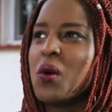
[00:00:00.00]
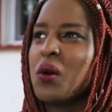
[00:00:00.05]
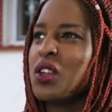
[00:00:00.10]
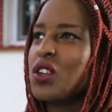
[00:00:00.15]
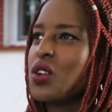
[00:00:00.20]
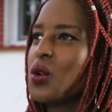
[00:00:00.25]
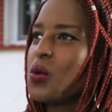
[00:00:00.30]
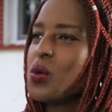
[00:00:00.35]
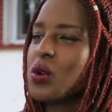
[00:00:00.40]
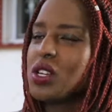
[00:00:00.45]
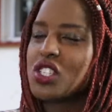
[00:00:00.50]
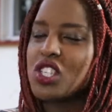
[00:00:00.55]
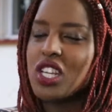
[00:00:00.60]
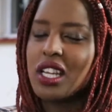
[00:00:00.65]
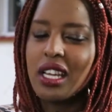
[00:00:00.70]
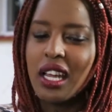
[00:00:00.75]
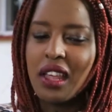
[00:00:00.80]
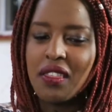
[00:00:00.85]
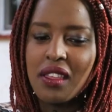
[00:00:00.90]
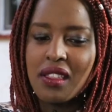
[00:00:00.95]
you know, we're
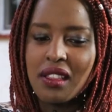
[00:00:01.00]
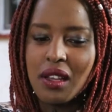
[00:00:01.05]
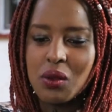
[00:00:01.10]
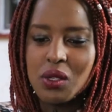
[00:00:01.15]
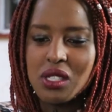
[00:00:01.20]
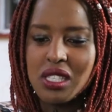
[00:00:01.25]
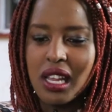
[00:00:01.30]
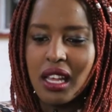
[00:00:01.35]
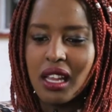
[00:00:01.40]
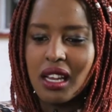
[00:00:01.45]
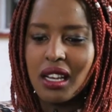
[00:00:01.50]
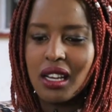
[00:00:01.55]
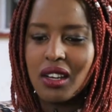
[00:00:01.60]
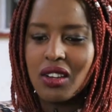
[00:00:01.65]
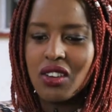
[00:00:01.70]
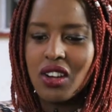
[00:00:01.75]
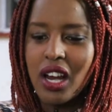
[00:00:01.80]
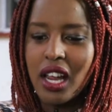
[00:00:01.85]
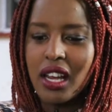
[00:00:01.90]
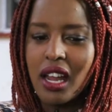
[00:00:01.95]
chilling. I think that was like
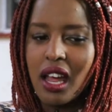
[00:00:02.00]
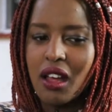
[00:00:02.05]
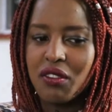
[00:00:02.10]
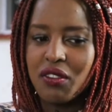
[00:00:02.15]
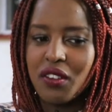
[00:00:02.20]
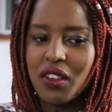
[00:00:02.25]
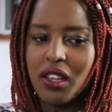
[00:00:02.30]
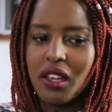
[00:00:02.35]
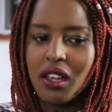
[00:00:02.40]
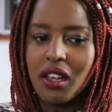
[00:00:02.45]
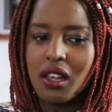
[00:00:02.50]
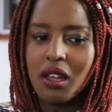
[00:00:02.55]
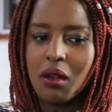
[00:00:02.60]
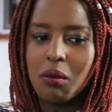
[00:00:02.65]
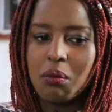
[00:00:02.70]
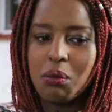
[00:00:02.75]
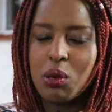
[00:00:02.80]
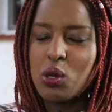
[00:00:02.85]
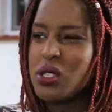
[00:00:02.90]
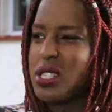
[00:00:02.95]
right after
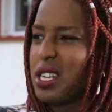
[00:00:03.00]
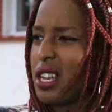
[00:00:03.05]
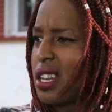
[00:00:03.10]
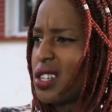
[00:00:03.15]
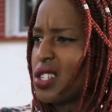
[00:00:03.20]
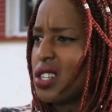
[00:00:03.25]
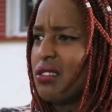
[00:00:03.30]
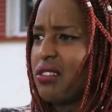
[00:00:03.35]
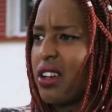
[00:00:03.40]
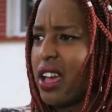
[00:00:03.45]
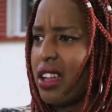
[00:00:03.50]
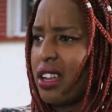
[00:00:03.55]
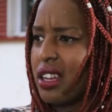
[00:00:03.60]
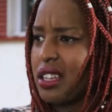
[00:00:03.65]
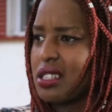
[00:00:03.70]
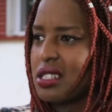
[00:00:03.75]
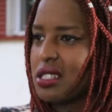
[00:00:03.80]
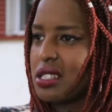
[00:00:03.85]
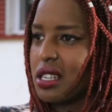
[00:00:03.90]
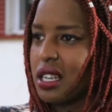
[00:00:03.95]
post-election
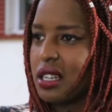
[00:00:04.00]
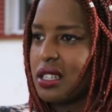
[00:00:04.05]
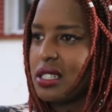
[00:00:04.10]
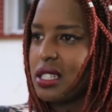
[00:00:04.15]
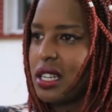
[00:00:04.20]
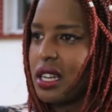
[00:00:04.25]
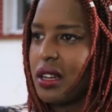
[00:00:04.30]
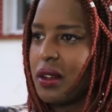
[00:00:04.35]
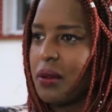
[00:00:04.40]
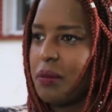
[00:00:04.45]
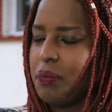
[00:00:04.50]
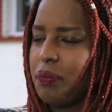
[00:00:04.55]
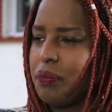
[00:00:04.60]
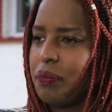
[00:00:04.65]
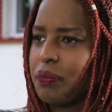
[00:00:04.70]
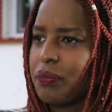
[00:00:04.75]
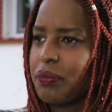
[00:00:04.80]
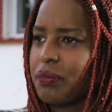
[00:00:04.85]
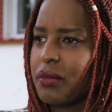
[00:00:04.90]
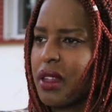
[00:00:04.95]
violence. And
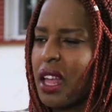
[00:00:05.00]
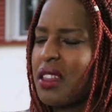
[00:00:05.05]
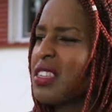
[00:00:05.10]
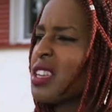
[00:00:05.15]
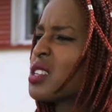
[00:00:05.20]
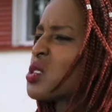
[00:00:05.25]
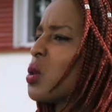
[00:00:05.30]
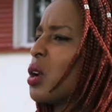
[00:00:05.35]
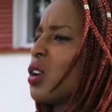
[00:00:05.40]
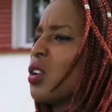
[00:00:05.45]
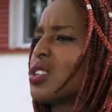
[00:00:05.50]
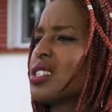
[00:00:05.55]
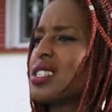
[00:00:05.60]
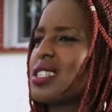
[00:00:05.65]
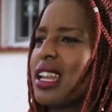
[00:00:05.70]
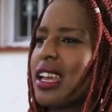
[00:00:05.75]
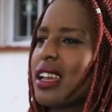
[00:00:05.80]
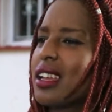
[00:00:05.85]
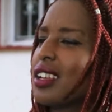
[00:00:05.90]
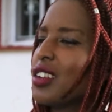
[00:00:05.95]
things were not,
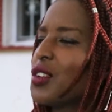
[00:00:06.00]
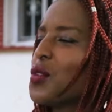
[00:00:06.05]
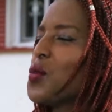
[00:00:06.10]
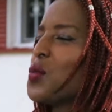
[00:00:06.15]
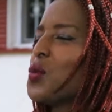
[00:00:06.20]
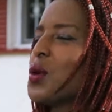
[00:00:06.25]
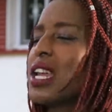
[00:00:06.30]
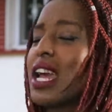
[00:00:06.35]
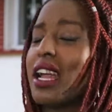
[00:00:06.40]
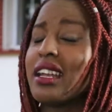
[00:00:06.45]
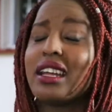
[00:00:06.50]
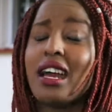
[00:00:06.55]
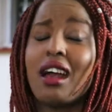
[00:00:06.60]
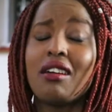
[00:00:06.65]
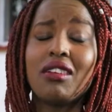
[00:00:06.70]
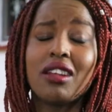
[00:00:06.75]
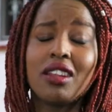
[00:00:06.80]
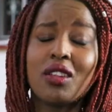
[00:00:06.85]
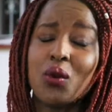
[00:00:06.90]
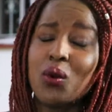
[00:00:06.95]
like, we had
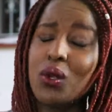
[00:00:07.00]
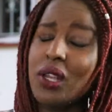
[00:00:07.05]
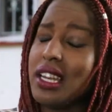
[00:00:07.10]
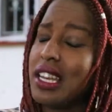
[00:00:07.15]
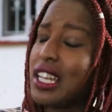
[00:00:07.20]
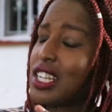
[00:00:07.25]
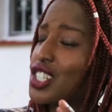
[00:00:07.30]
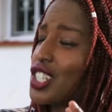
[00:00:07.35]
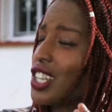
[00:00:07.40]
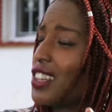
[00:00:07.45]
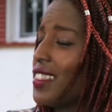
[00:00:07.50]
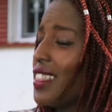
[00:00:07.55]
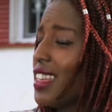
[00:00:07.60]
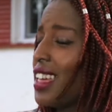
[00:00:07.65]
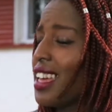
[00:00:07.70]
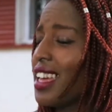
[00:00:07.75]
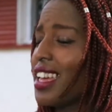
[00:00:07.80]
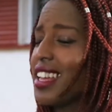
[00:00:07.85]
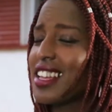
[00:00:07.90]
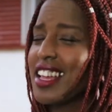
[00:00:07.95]
covered the whole election
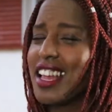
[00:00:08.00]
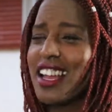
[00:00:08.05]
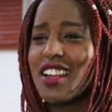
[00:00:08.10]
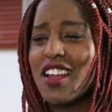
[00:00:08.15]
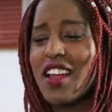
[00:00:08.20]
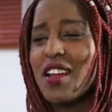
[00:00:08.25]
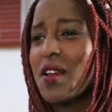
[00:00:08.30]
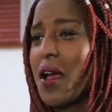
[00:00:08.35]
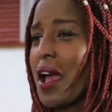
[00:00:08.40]
thing, and